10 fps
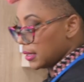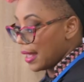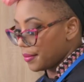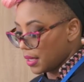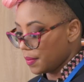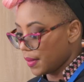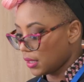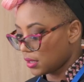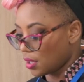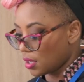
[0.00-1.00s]
I'm keeping
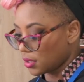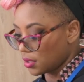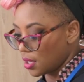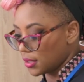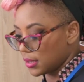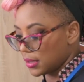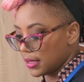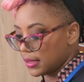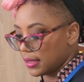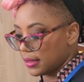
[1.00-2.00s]
the sauce is
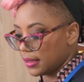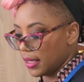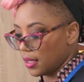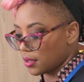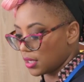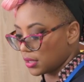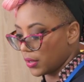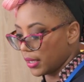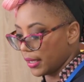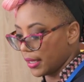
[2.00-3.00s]
nice and thick, just how
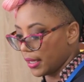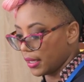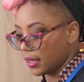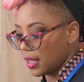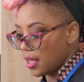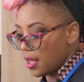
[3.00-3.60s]
I like it.